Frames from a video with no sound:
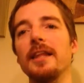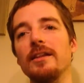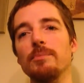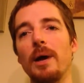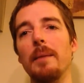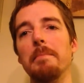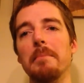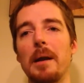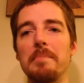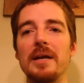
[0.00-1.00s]
And that's
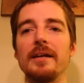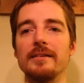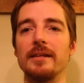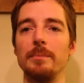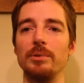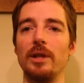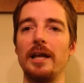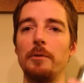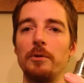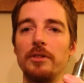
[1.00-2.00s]
my biggest
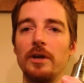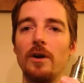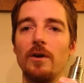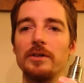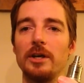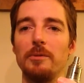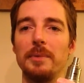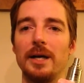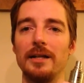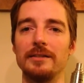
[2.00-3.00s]
complaint with the Cartel
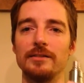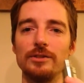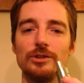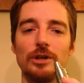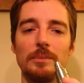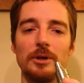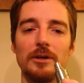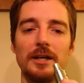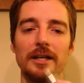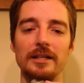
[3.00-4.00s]
Mods
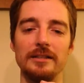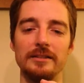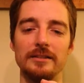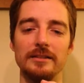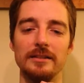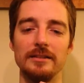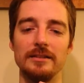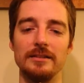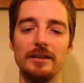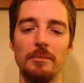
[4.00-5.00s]
dripper, is
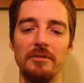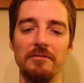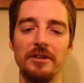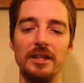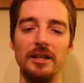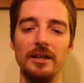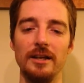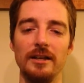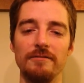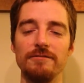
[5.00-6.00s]
some of the
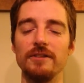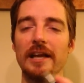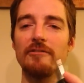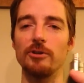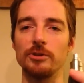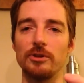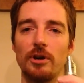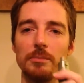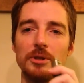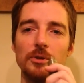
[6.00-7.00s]
flavors
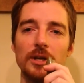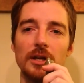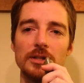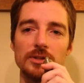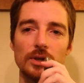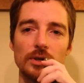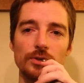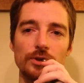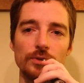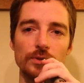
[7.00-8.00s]
are muted on certain
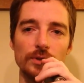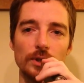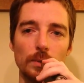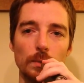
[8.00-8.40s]
juices.